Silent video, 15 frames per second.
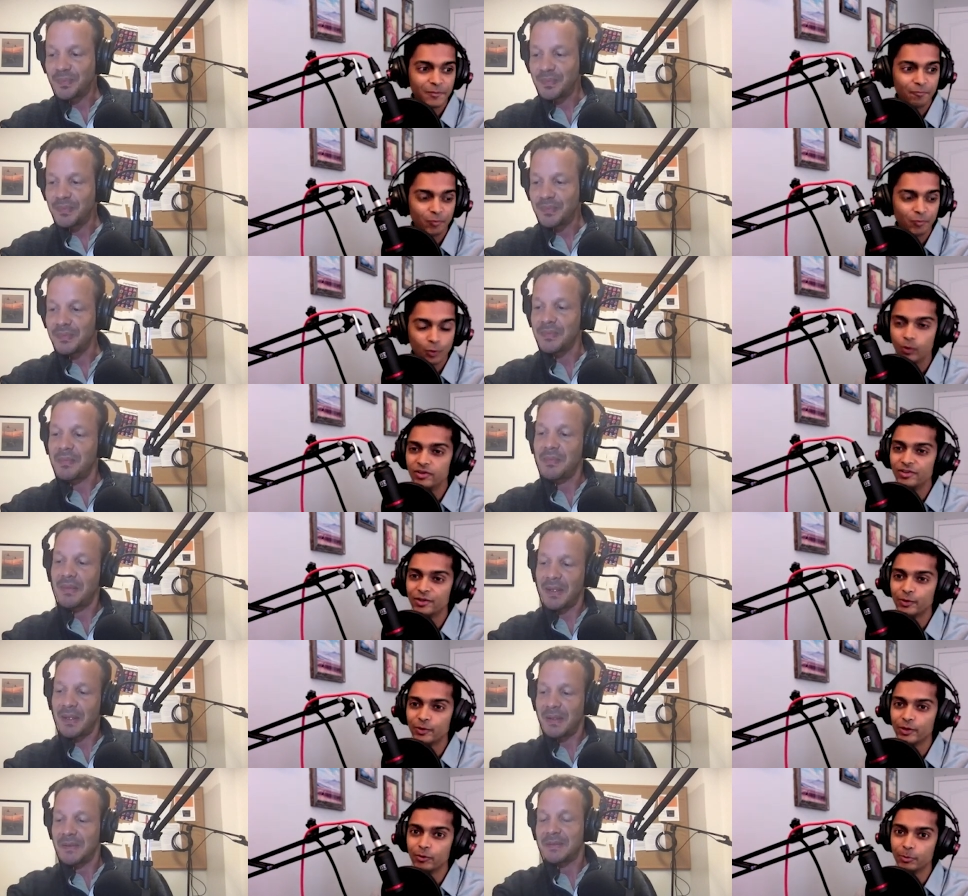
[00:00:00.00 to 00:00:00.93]
Speaker 1: one
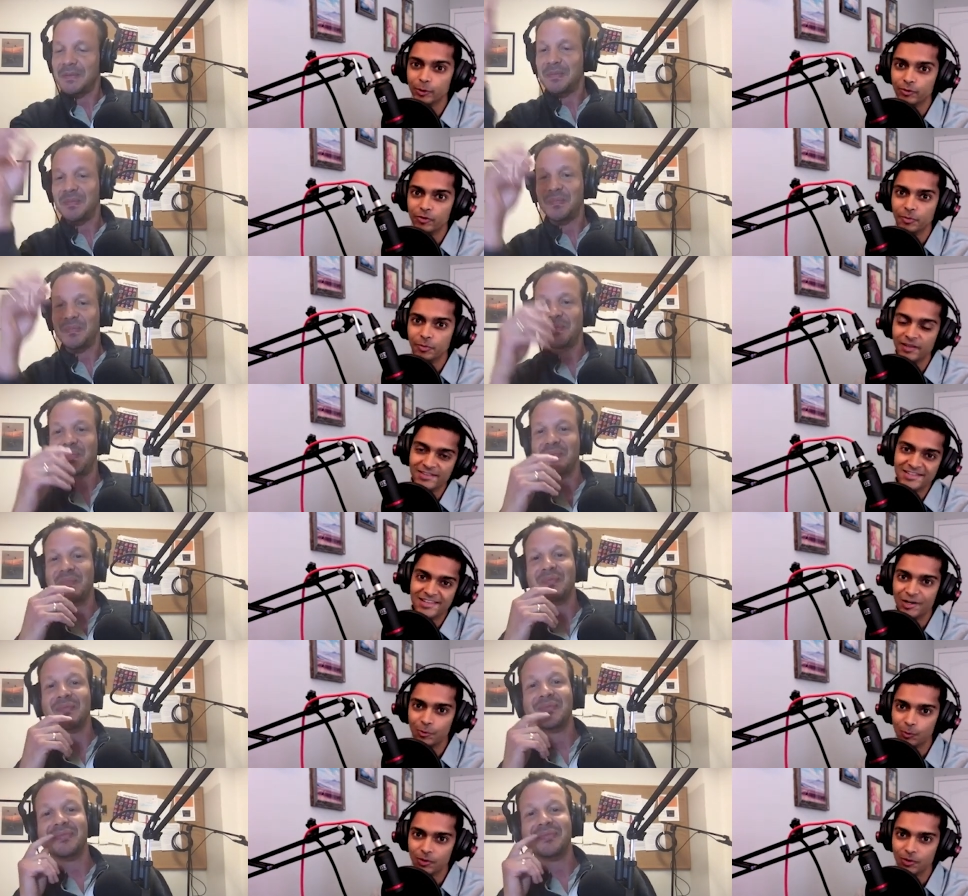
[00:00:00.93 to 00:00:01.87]
degree removed, that's how
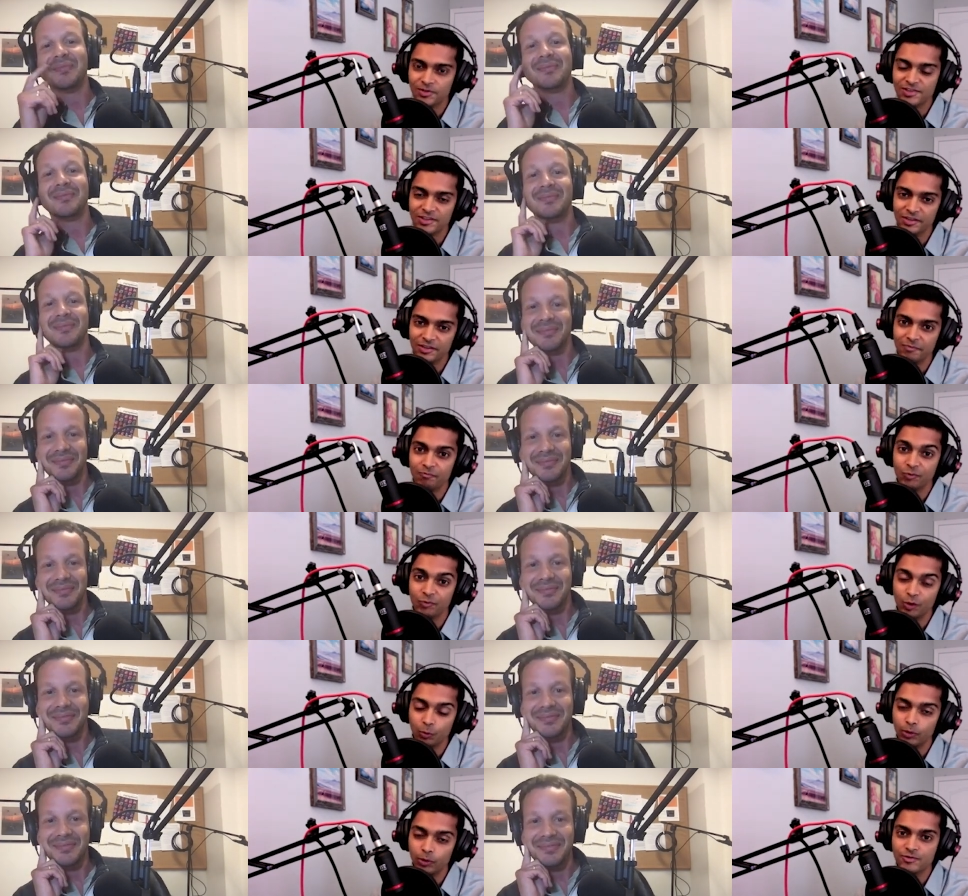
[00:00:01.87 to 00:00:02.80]
it works in the
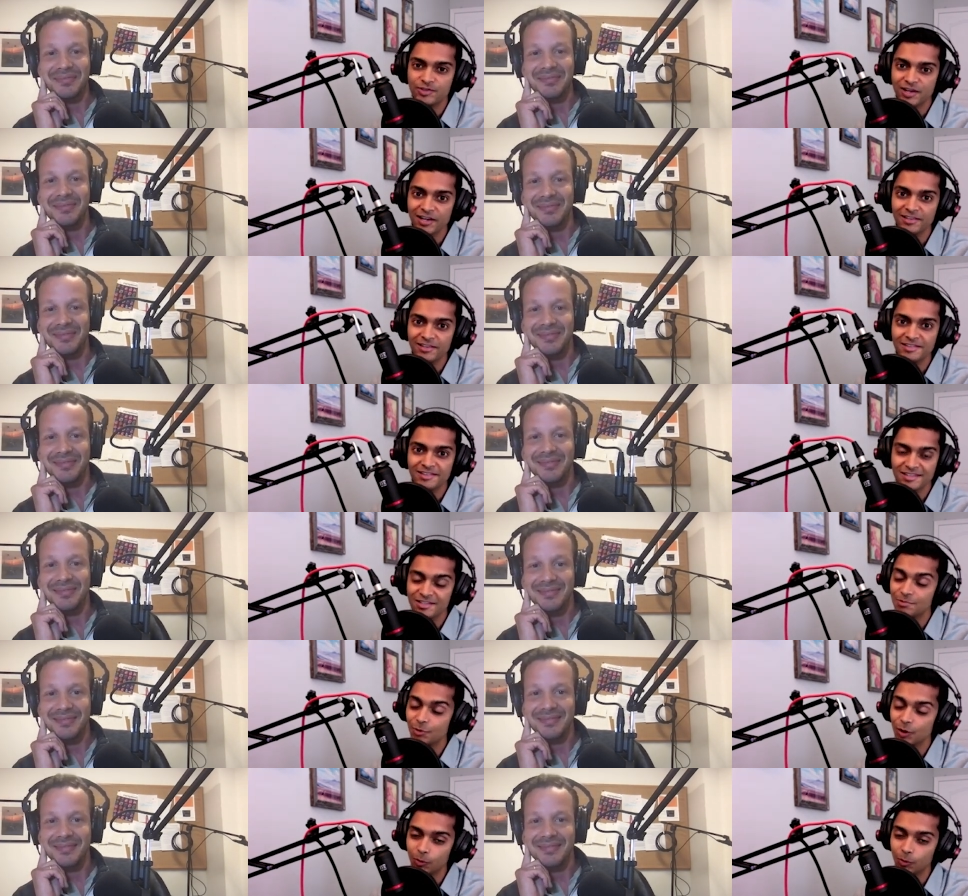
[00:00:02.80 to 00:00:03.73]
world of science. It's a
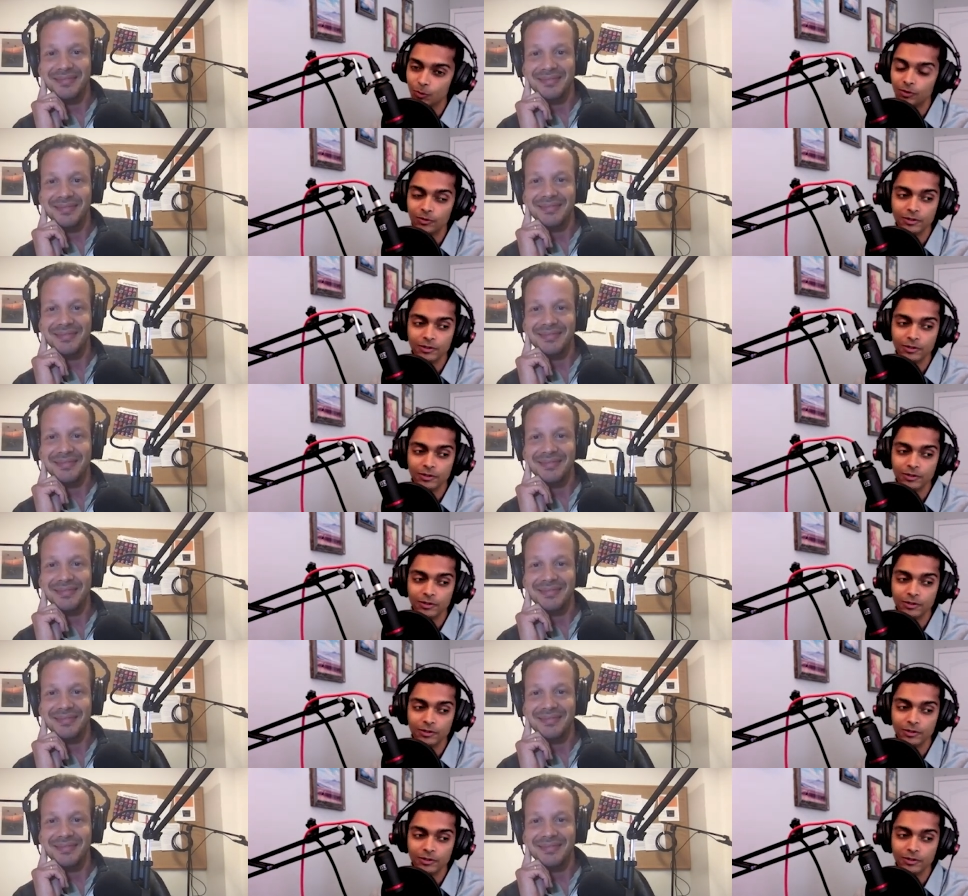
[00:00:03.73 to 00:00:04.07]
small world.